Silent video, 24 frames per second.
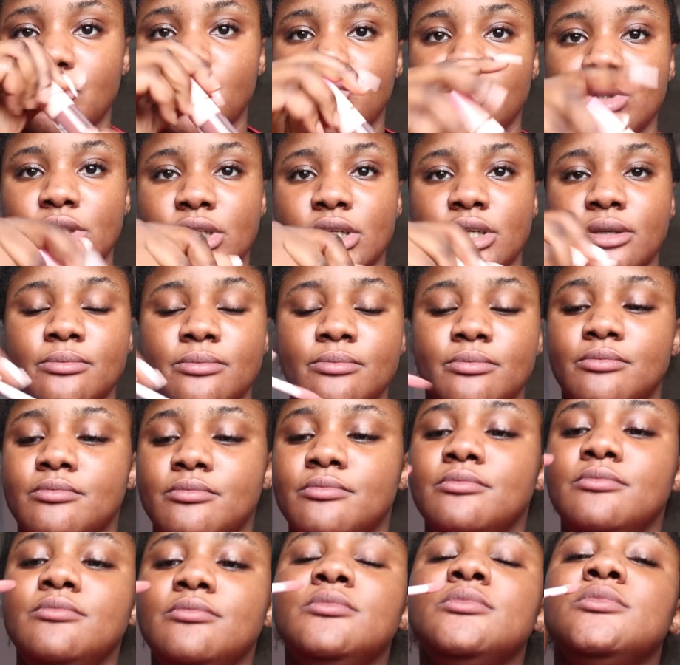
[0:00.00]
booty.
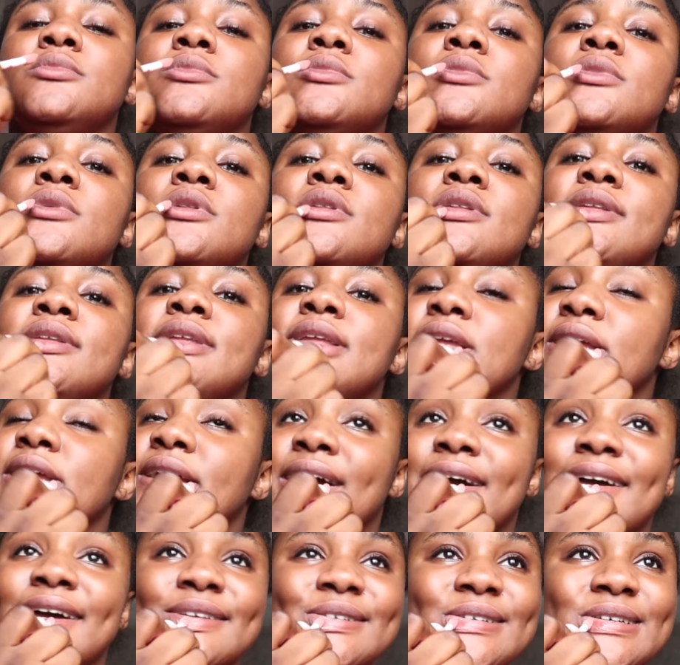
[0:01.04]

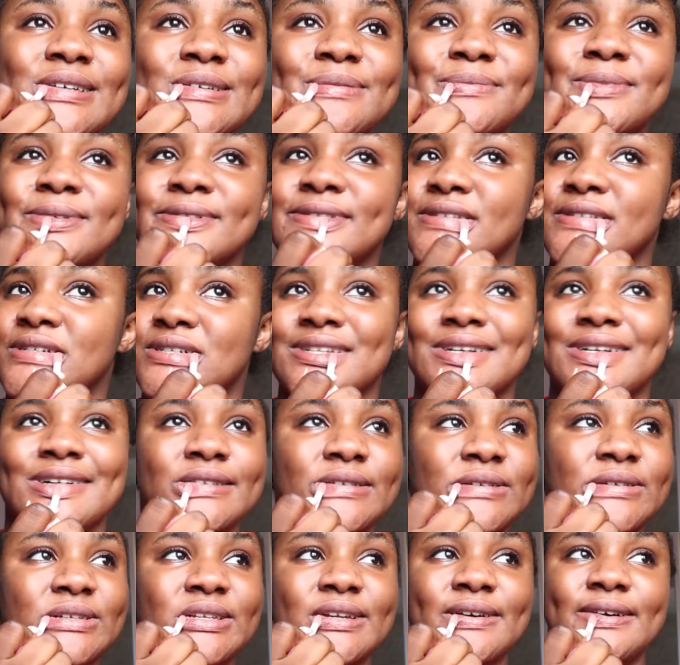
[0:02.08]
Guys, we're almost sold
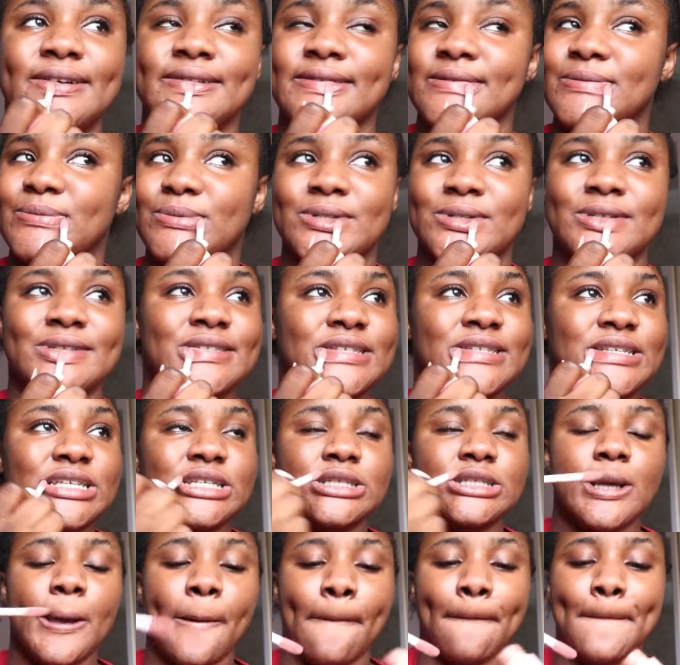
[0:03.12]
out on our lip
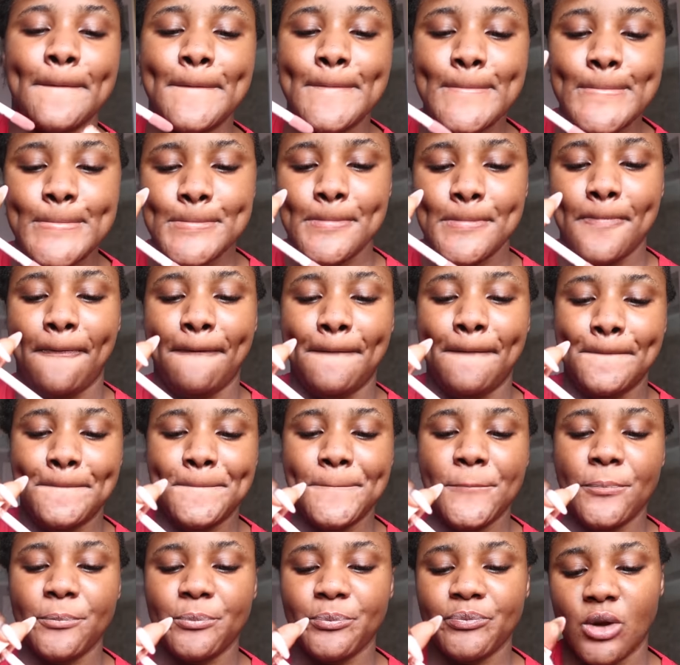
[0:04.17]
glosses
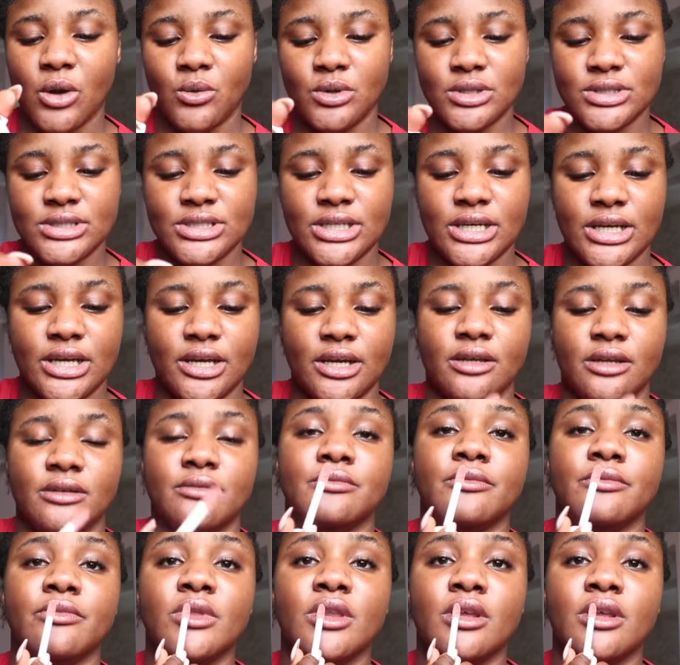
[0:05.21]
once again.